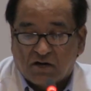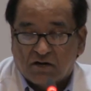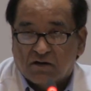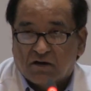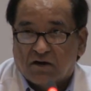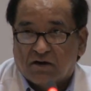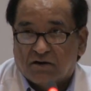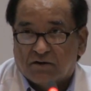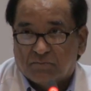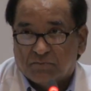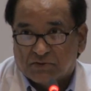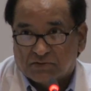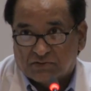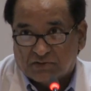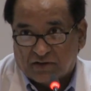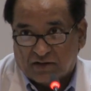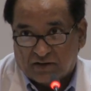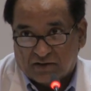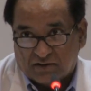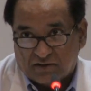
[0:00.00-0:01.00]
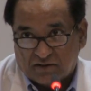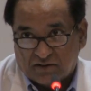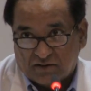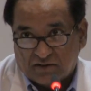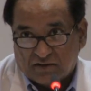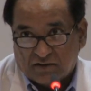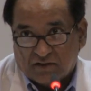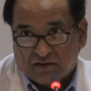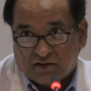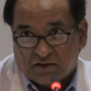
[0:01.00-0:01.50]
is not
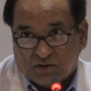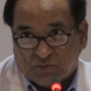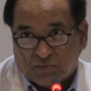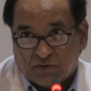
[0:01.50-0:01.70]
100%.